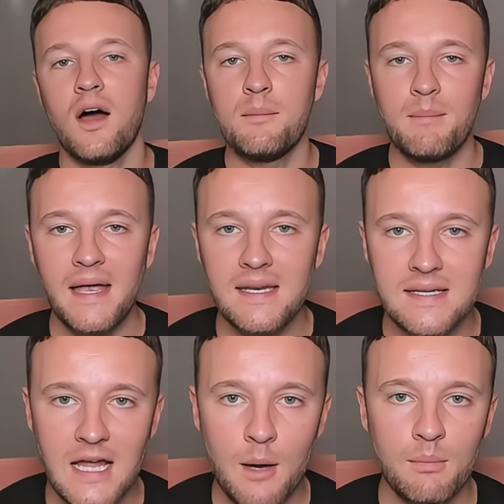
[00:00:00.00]
"I made it"
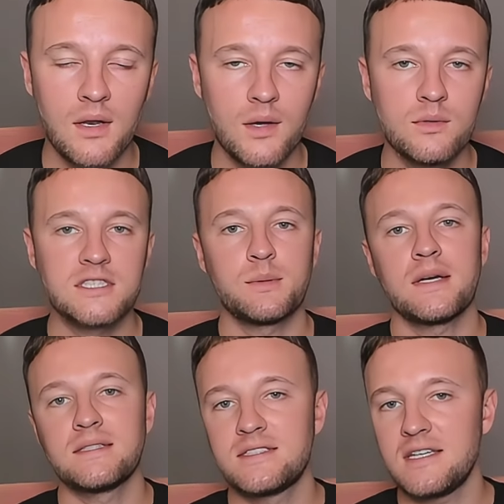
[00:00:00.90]
down below so I
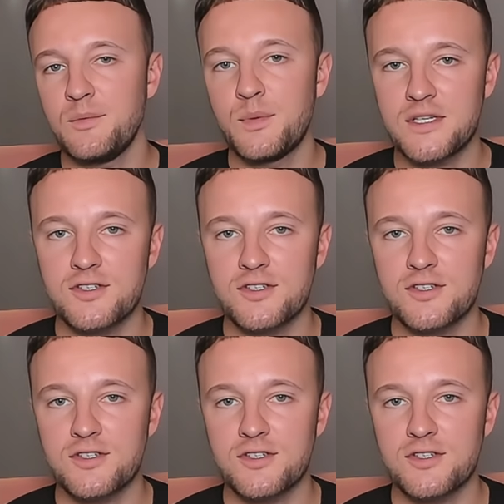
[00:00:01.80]
can see which